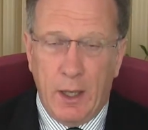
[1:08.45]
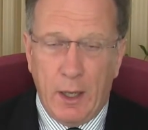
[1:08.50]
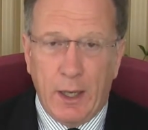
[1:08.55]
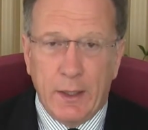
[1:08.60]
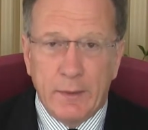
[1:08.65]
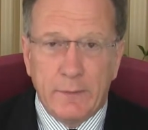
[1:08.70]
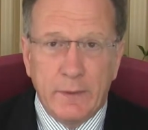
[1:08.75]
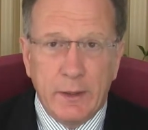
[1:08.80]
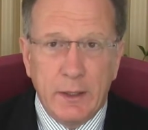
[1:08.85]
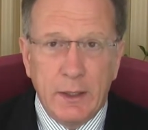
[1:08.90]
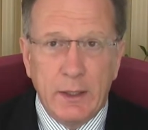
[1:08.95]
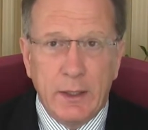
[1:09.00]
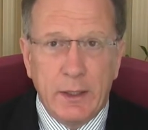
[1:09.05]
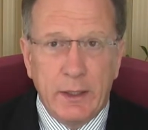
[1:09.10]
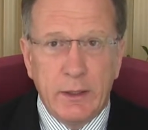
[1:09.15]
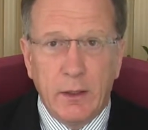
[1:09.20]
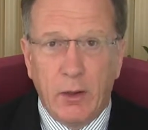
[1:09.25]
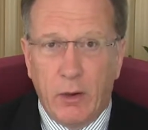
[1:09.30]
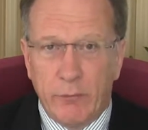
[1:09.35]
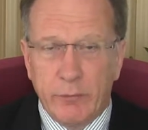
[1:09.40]

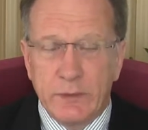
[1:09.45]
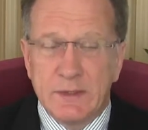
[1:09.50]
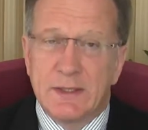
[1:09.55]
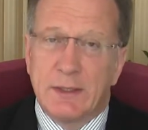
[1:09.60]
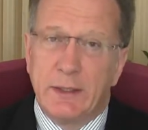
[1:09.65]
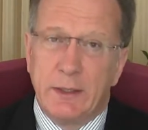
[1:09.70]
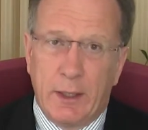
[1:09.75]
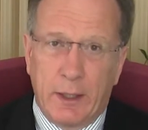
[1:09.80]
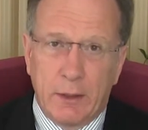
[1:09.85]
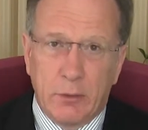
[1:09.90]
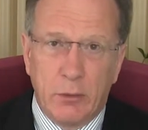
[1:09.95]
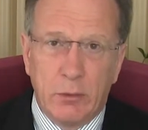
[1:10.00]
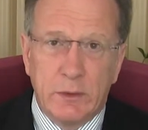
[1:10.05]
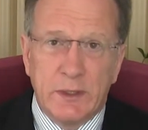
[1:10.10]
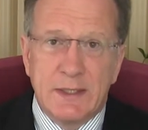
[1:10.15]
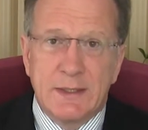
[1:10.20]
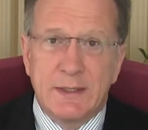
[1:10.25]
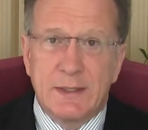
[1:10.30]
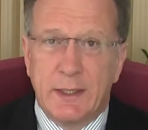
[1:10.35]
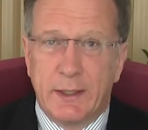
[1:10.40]
Ideally, obviously, like all
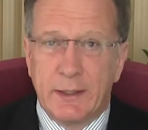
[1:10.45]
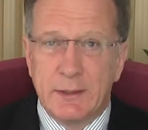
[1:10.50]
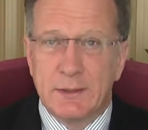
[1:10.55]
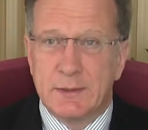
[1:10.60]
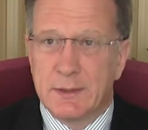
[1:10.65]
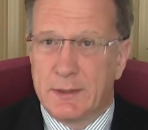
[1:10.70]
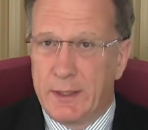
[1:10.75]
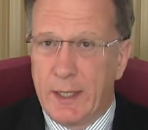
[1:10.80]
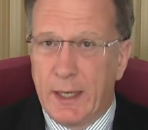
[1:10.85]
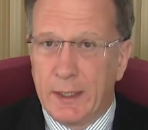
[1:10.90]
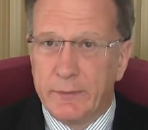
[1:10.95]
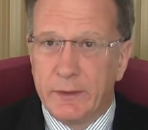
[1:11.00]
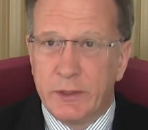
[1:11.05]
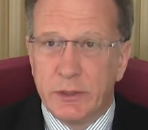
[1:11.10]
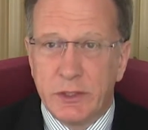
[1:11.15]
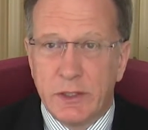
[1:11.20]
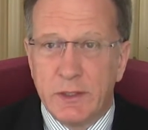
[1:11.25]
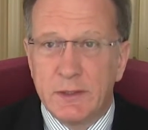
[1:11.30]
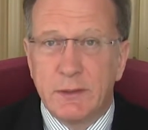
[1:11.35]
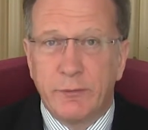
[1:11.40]
these things, the
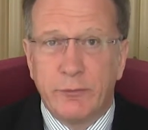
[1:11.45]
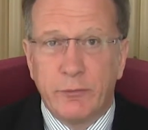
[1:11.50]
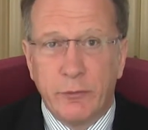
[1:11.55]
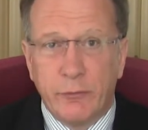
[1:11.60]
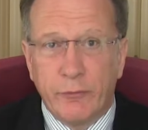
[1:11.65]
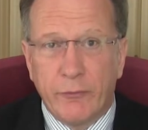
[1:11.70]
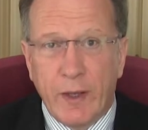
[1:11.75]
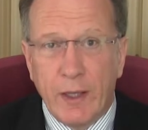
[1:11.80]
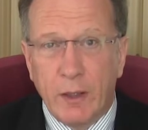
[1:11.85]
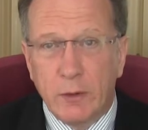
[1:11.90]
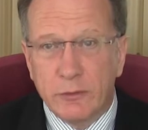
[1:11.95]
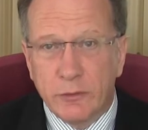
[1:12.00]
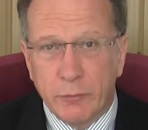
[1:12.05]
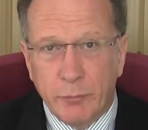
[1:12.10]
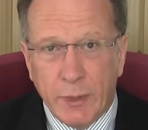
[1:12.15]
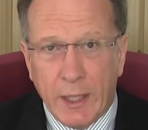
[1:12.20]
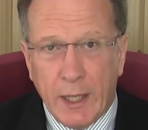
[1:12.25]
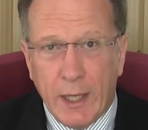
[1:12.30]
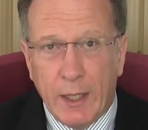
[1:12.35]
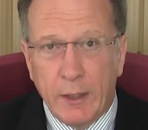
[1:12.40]
adage is if you fail to
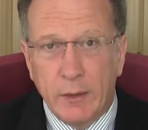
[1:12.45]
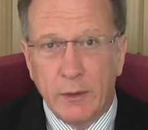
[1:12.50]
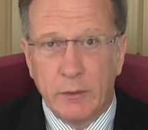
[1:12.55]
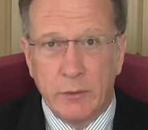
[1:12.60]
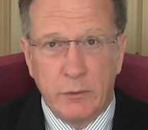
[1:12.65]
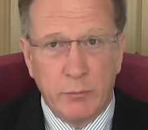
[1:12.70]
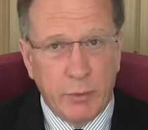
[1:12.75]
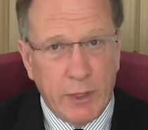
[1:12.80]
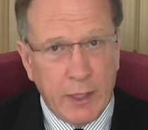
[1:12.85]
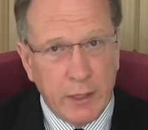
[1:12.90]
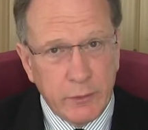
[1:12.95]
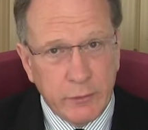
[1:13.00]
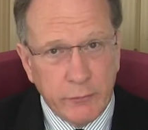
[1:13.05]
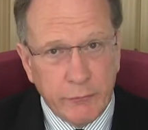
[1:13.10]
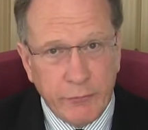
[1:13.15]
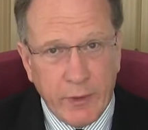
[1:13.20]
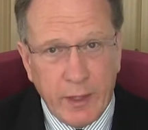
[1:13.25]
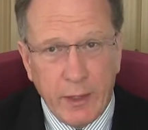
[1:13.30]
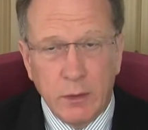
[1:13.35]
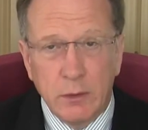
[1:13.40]
plan, you plan to
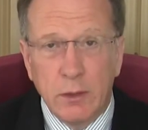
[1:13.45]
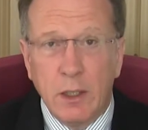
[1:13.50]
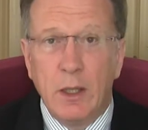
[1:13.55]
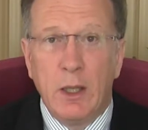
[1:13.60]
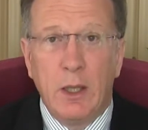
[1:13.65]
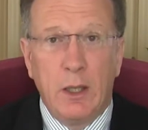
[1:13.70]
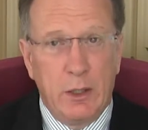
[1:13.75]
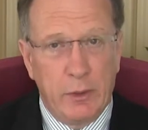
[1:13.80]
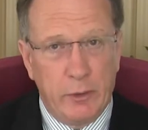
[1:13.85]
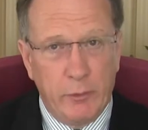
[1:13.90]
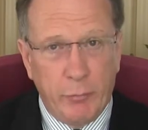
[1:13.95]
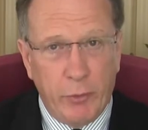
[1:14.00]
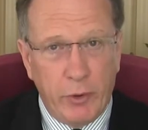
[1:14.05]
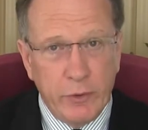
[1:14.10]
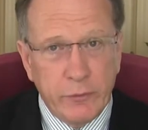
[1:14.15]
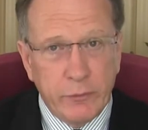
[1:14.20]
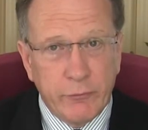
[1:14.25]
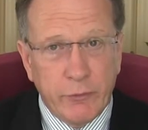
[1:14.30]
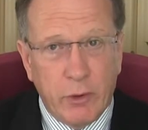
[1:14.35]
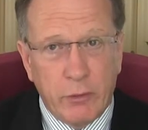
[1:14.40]
fail. The
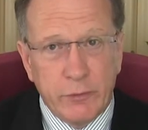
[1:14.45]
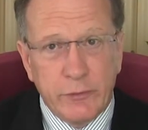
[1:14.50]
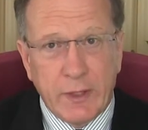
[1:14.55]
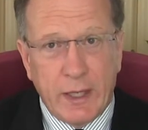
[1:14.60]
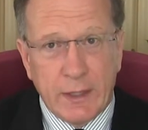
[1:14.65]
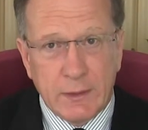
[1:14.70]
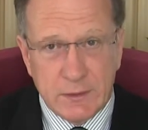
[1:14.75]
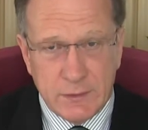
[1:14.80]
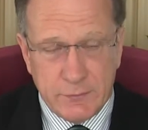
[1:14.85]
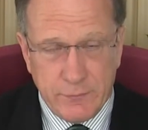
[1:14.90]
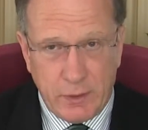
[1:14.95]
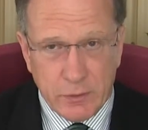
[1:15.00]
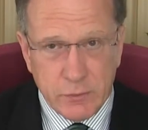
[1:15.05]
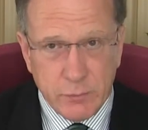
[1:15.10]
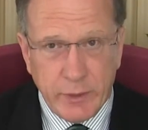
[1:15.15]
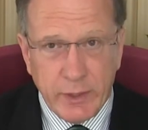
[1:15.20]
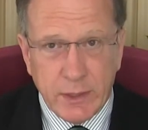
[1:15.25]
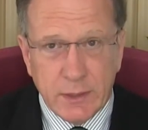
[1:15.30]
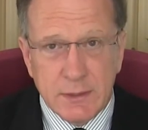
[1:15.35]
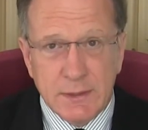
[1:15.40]
point of contact, as far as
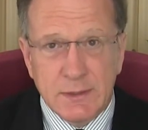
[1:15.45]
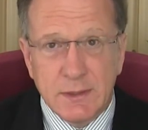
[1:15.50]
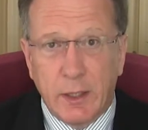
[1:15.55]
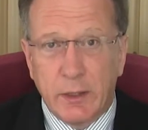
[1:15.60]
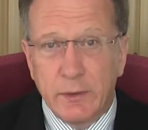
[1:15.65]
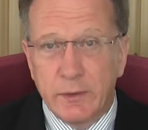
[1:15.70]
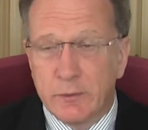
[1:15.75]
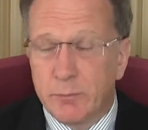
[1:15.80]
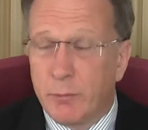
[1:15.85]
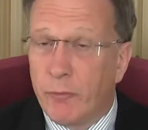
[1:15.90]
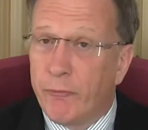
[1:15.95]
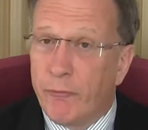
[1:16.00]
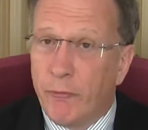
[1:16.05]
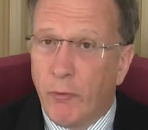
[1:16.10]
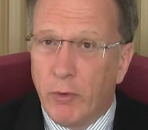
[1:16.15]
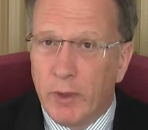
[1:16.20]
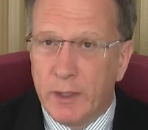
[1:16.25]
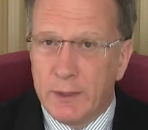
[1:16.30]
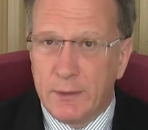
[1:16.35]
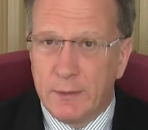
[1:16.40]
we're concerned, is
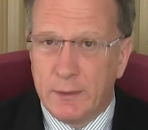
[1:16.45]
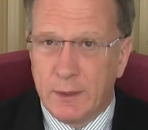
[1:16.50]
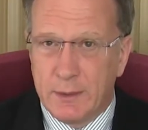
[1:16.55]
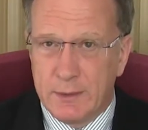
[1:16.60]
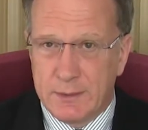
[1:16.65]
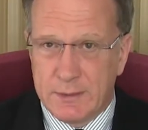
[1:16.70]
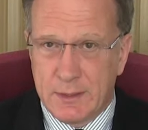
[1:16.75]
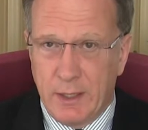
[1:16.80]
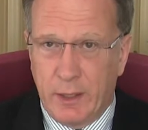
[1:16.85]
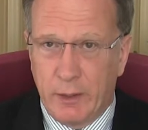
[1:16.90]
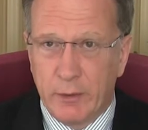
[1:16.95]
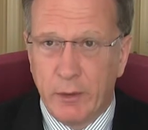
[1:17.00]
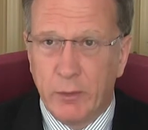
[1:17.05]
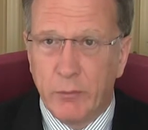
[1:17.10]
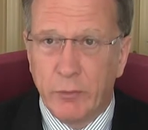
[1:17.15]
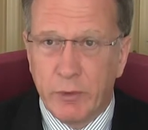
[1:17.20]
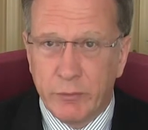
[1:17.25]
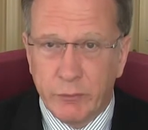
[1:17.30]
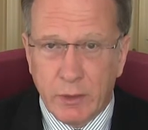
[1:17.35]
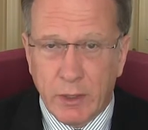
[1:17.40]
before anything is
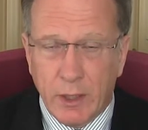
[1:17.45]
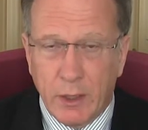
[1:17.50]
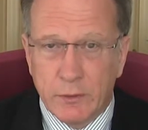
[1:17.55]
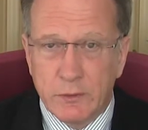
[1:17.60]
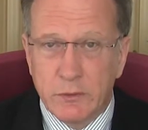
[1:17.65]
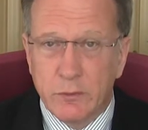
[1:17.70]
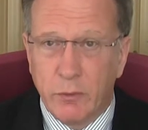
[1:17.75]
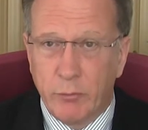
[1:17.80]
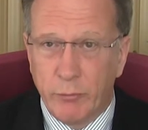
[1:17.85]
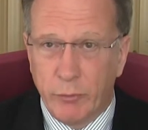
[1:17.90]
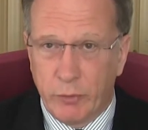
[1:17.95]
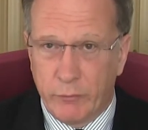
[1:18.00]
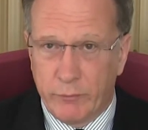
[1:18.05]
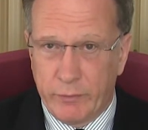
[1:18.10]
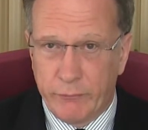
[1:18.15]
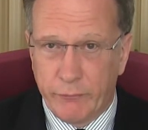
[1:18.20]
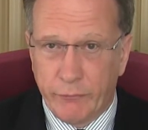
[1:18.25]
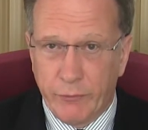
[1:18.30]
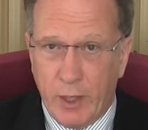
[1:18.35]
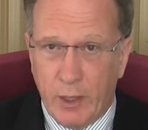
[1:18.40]
done with regards to a move
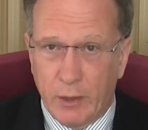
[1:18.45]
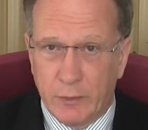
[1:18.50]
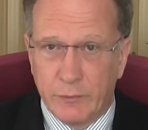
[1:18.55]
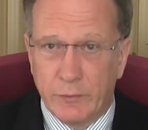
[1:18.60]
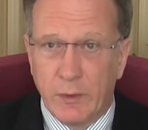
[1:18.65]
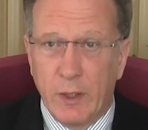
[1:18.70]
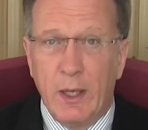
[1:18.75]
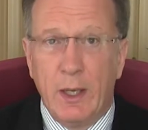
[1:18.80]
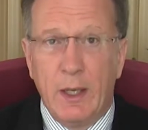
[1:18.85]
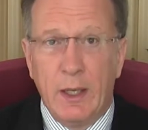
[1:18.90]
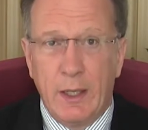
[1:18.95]
in France.